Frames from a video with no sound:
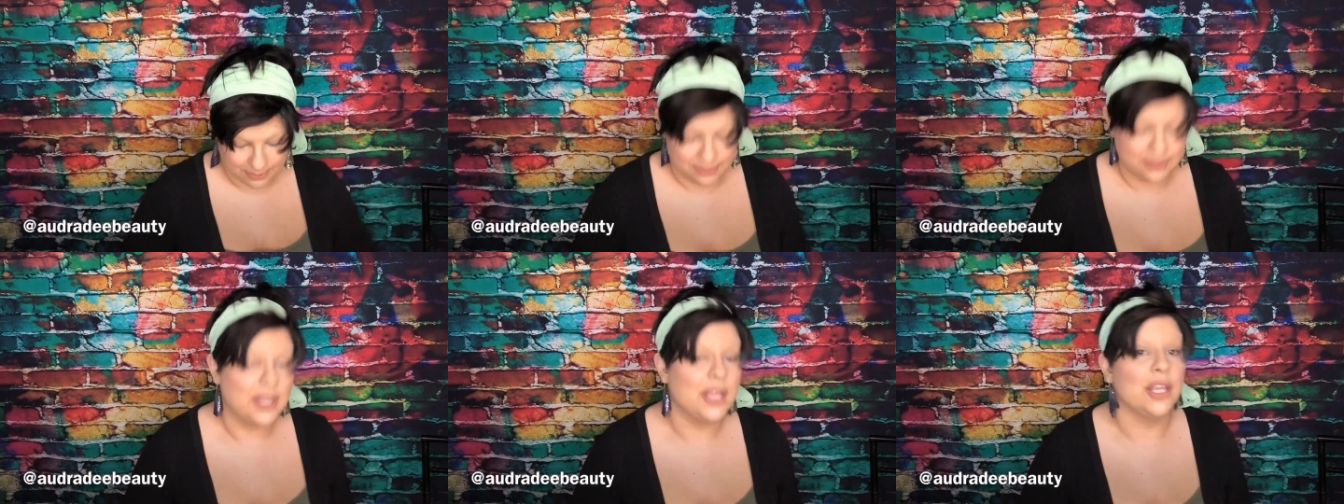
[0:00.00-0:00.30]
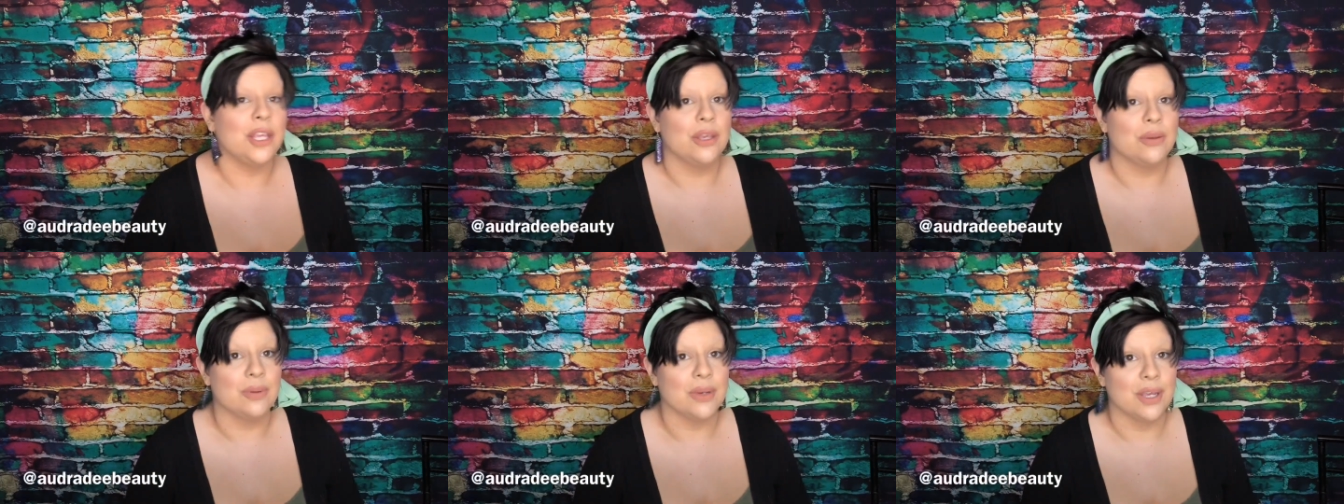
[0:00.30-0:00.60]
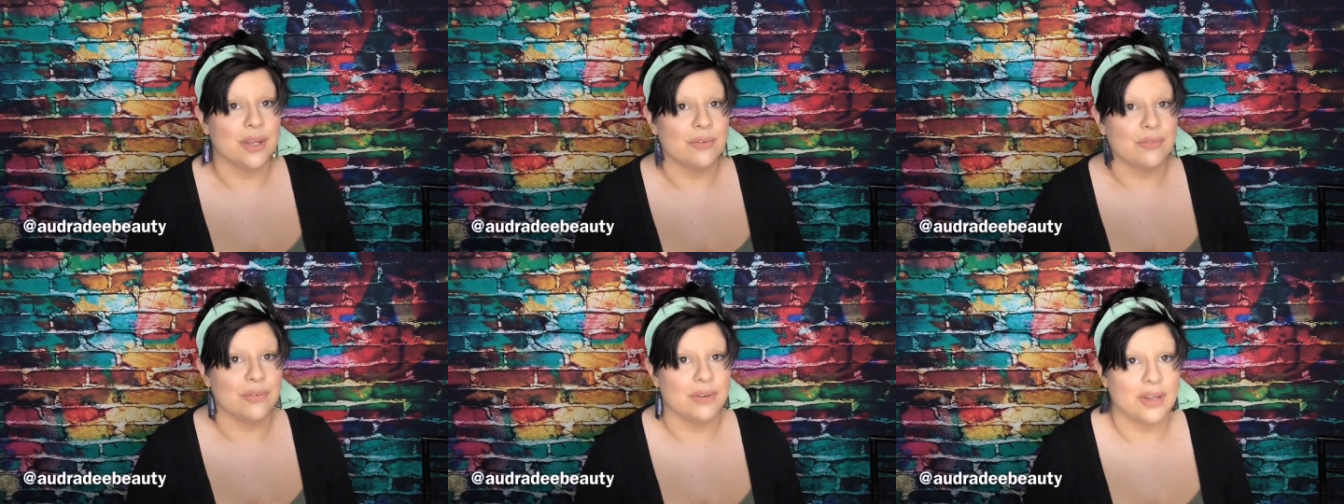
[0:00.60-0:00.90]
Thank you
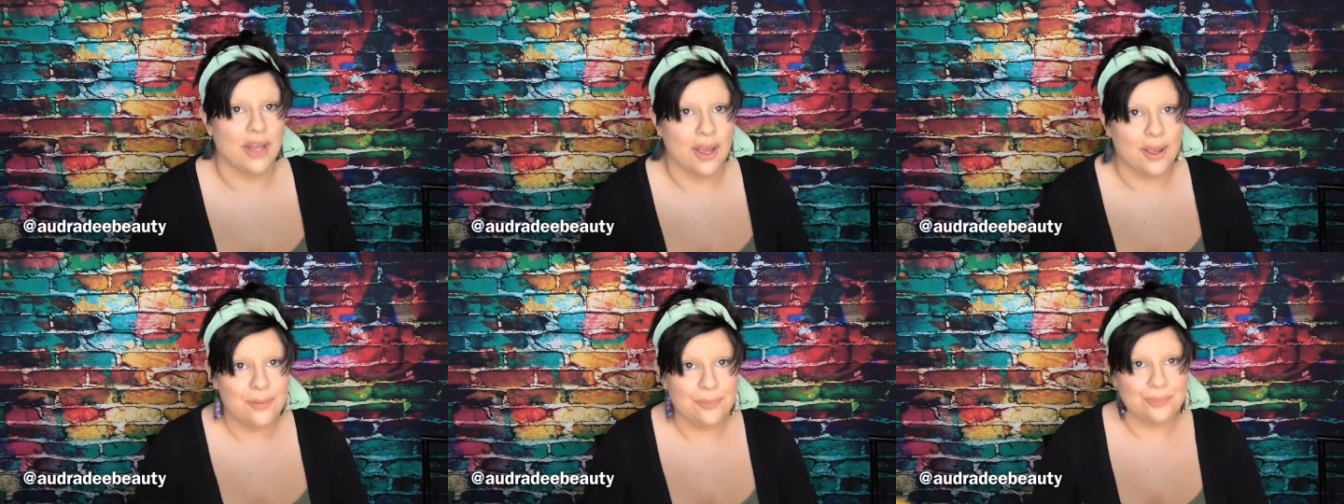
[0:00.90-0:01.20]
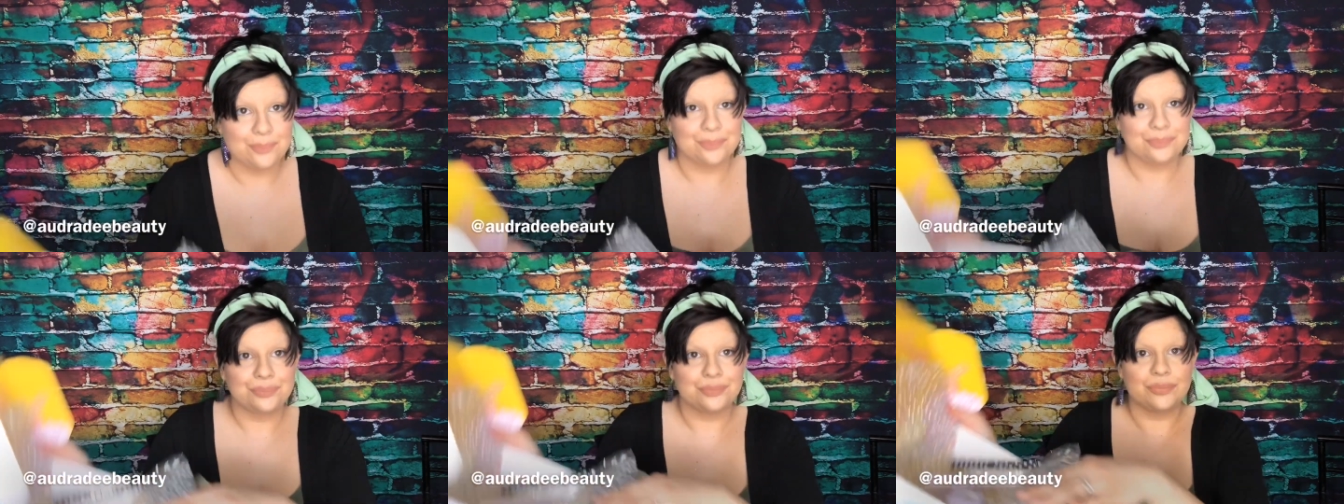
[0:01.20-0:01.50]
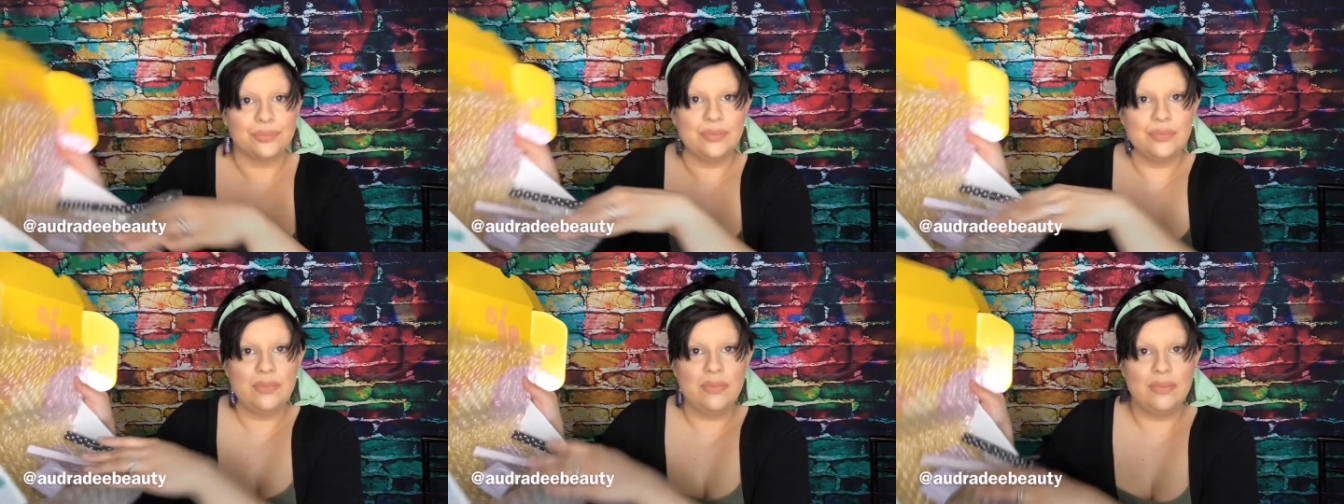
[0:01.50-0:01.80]
again for that.
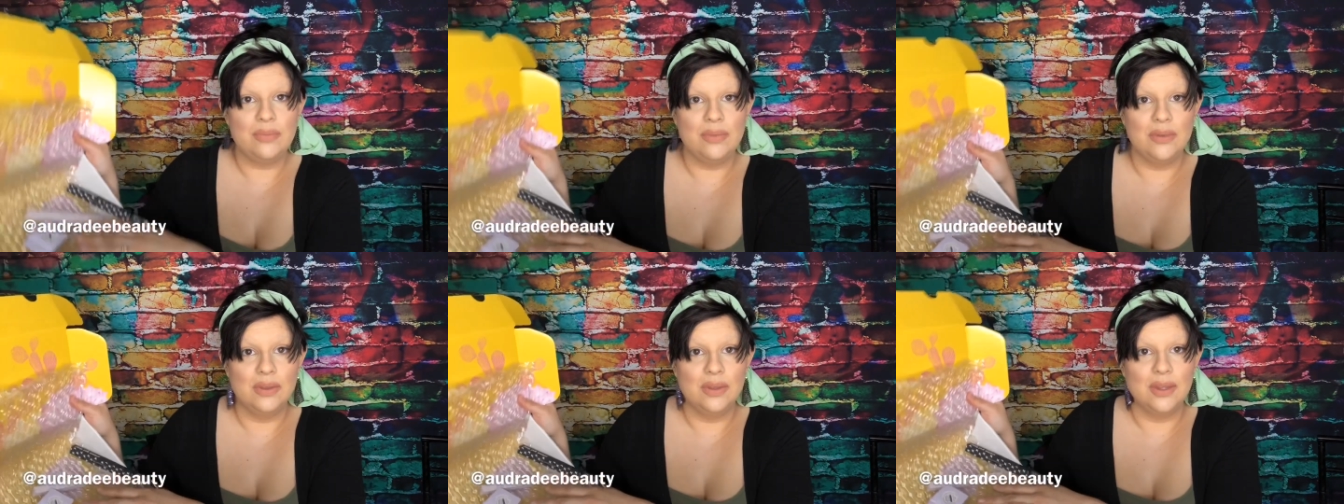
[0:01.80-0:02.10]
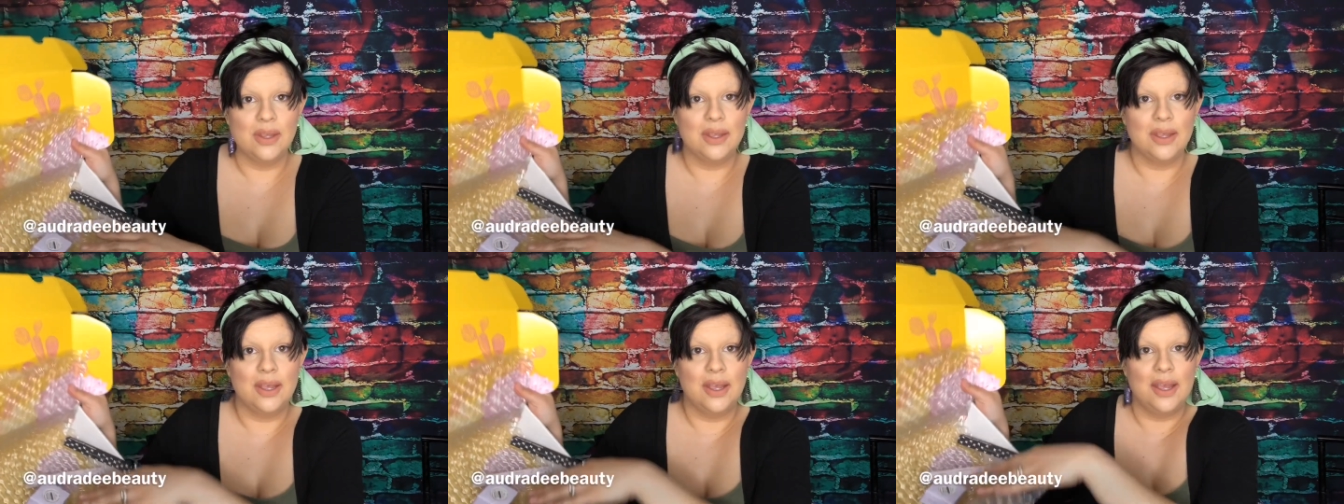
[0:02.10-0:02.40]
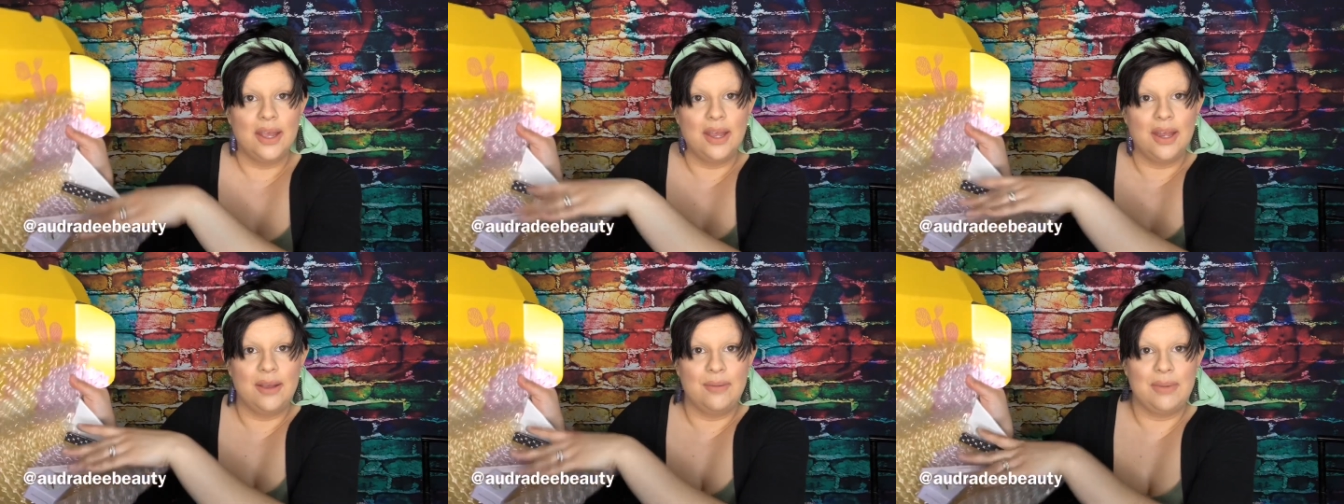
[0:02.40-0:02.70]

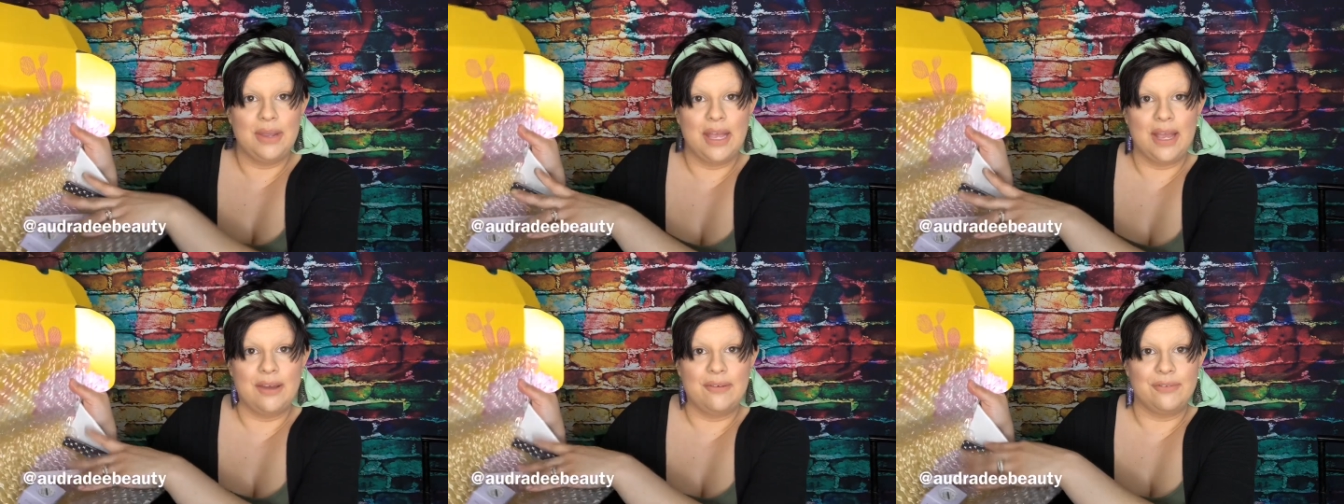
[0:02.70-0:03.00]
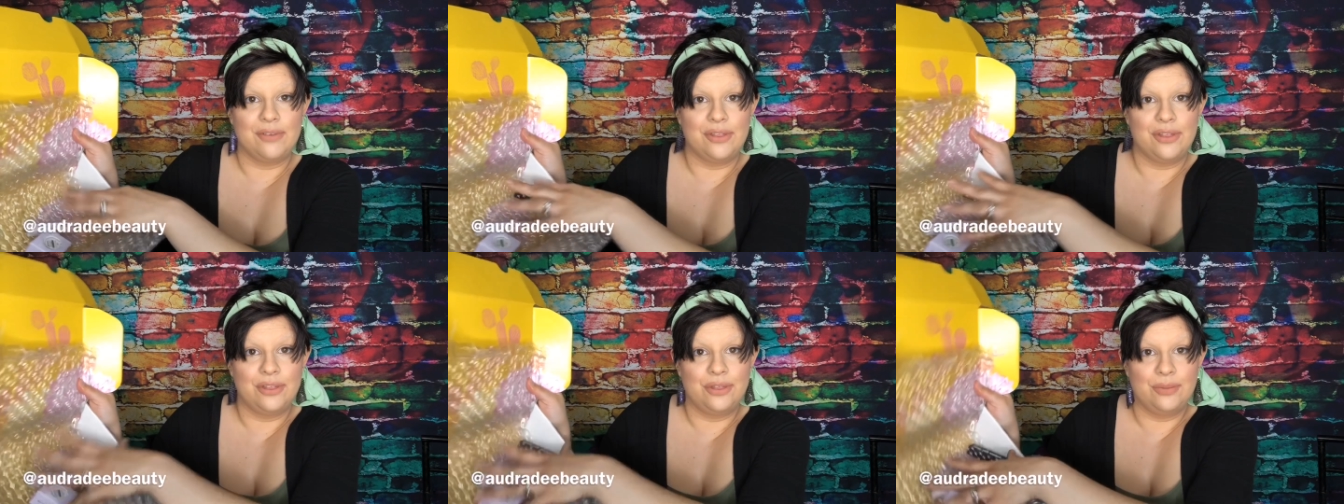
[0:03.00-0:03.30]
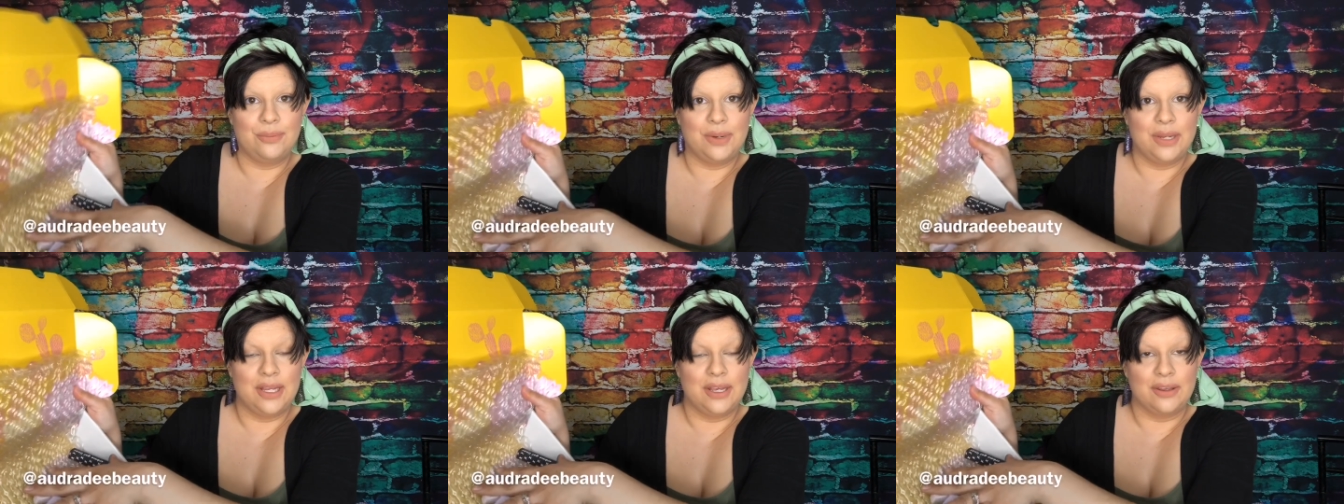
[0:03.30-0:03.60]
And we have
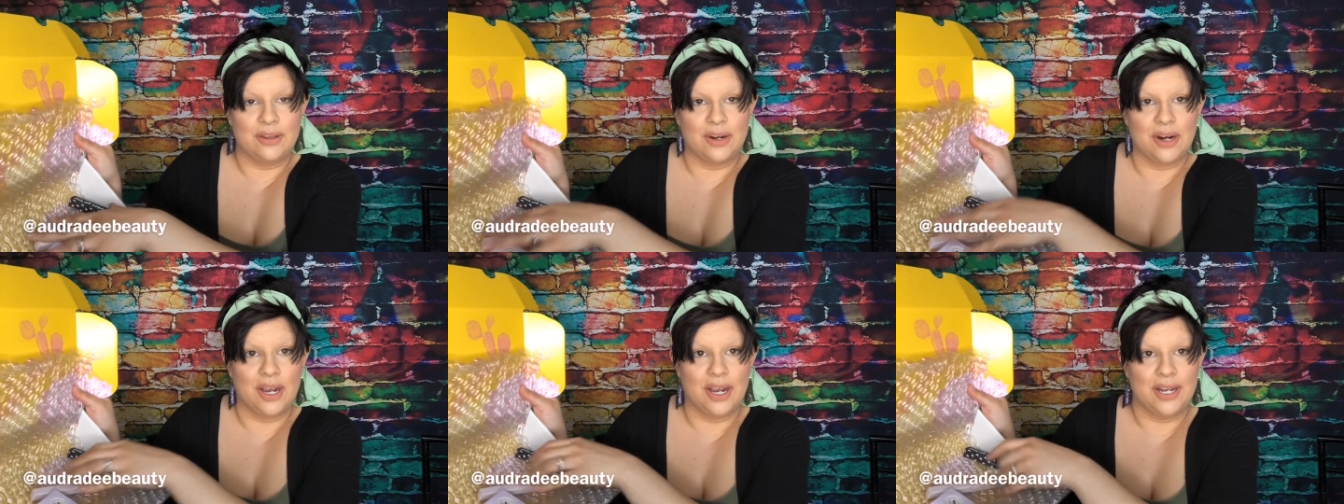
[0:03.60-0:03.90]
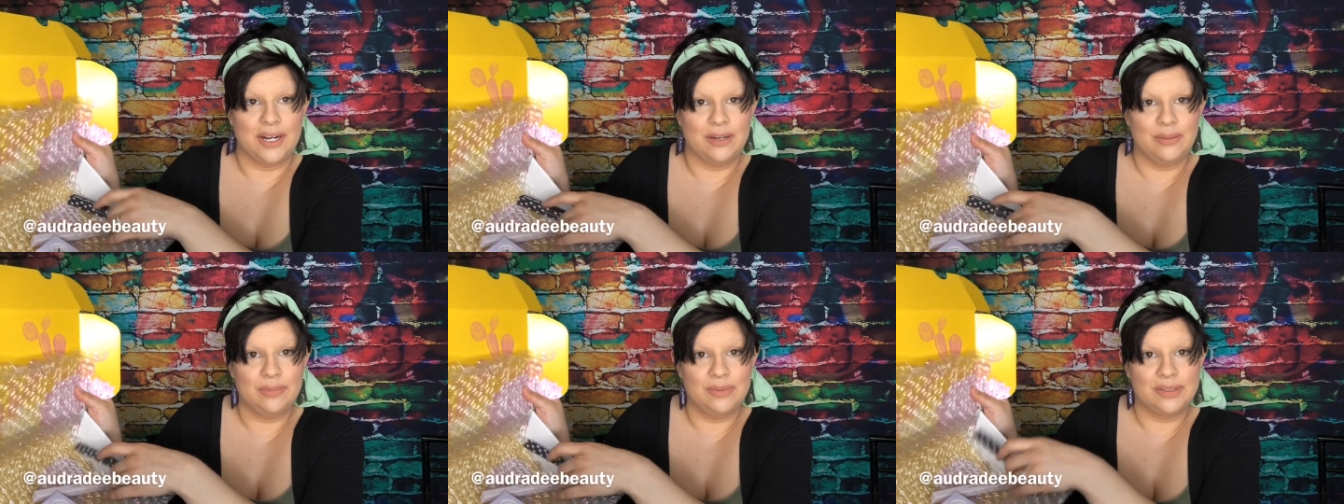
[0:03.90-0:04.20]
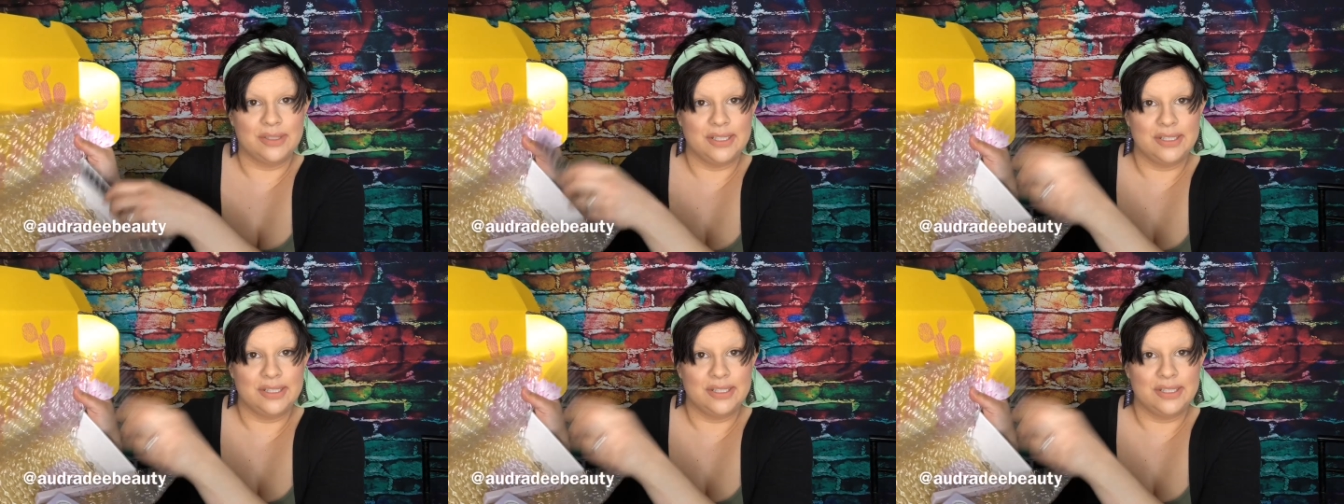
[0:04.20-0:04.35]
3 other items.